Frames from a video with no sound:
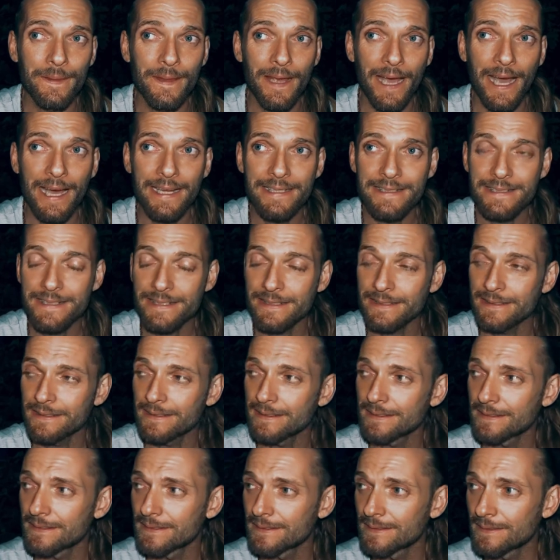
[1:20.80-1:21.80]
And
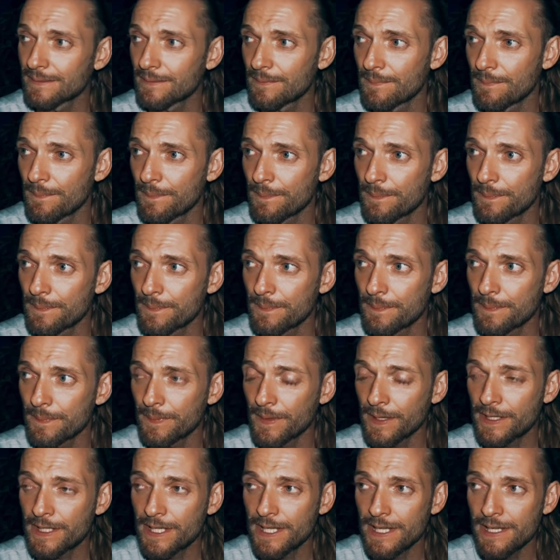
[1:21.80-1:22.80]

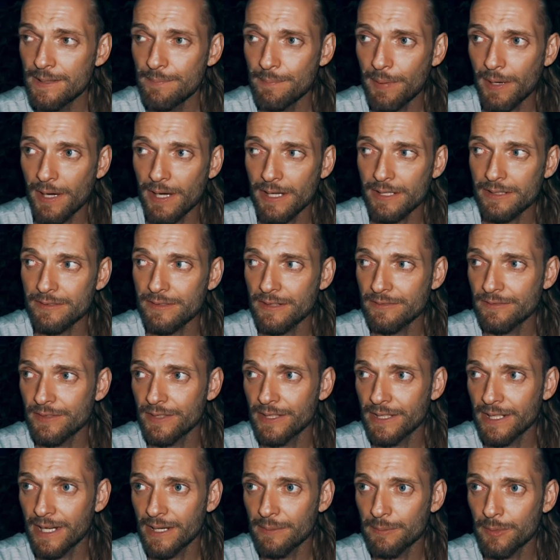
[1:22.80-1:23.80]
the key part of
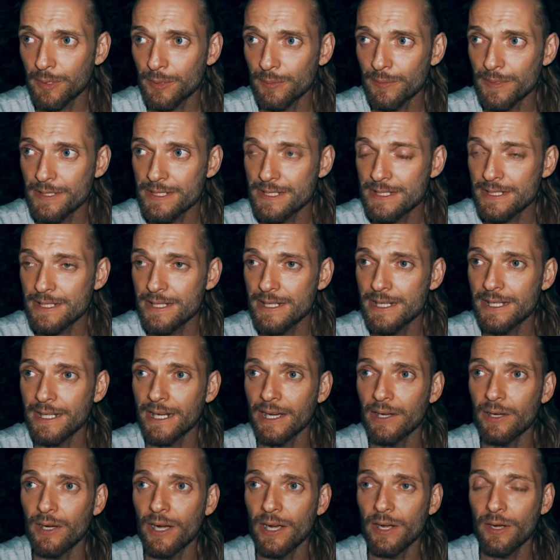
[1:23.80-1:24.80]
everything I'm always saying,
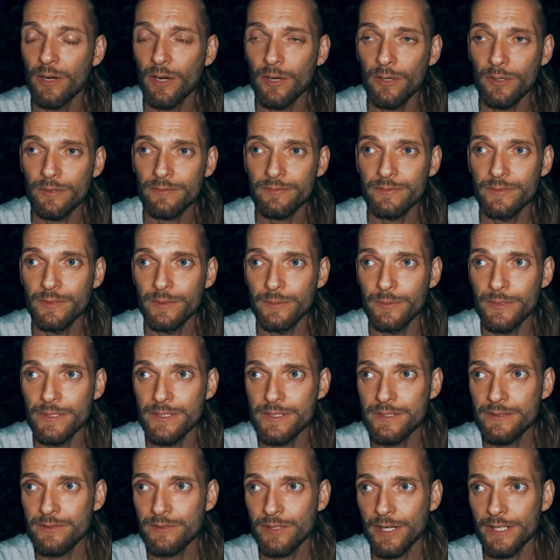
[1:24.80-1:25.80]
I often
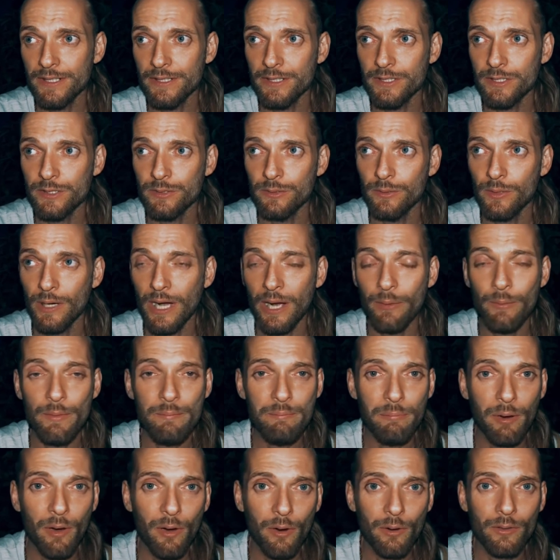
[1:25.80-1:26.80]
always try to show how
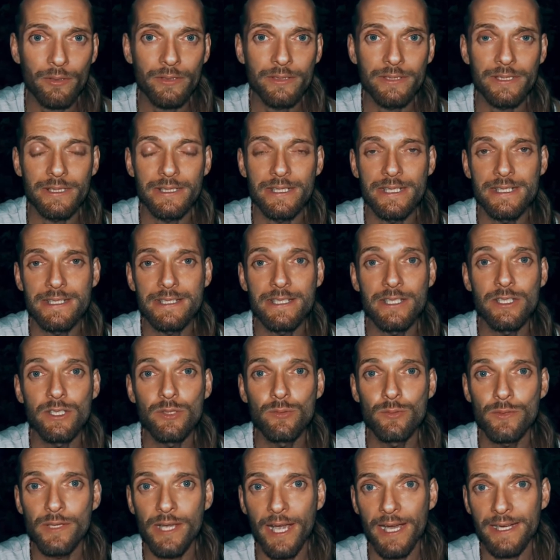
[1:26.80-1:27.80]
important it is that
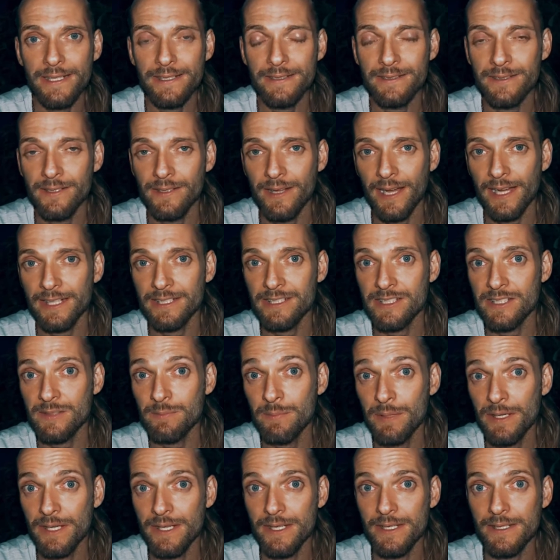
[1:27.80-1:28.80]
you get to that
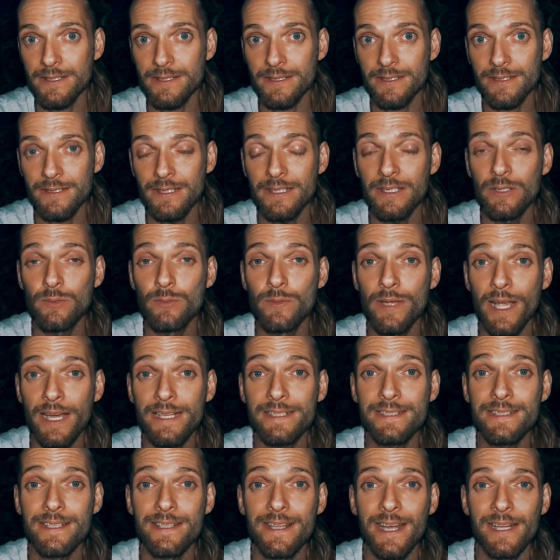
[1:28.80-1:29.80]
space, that you
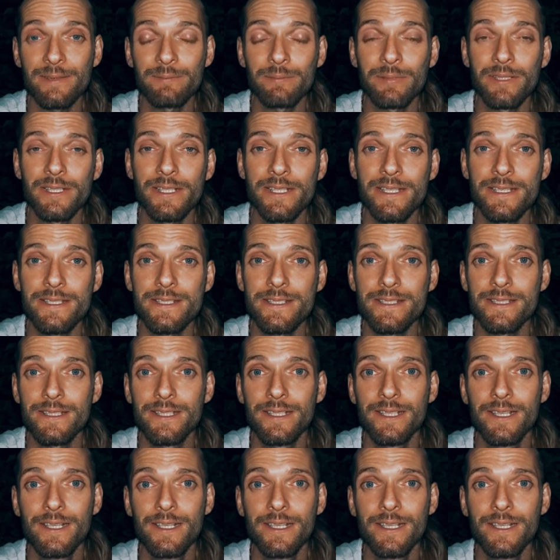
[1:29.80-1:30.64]
get to that place.